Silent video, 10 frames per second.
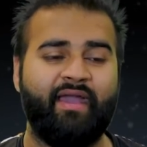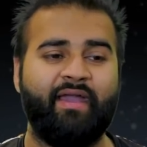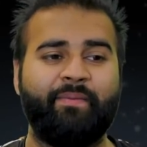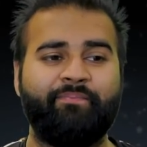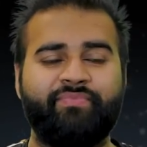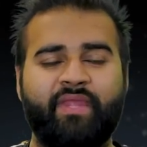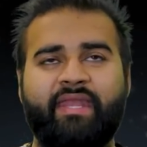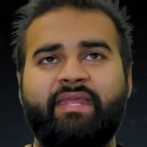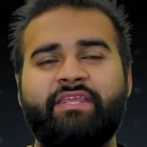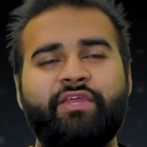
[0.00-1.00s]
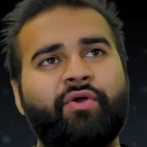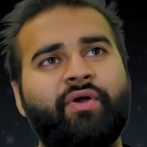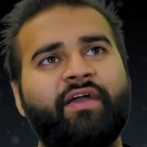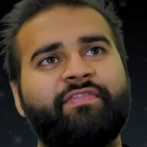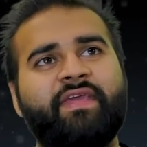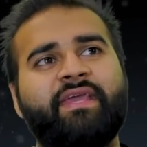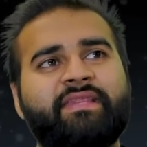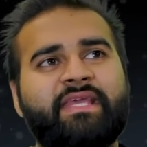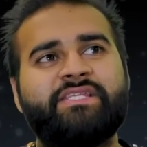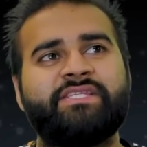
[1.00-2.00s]
And I think
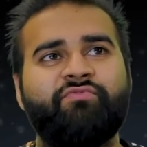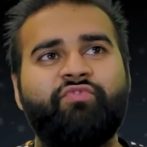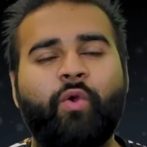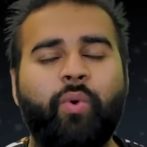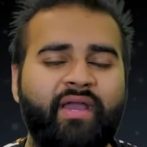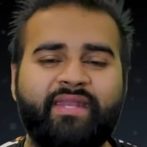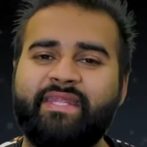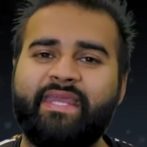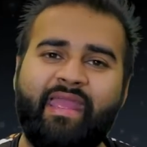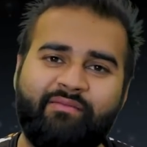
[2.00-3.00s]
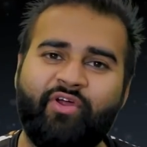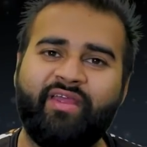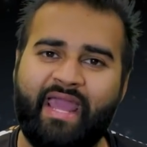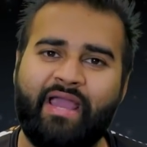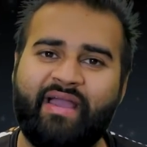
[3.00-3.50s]
it's required in the game right now,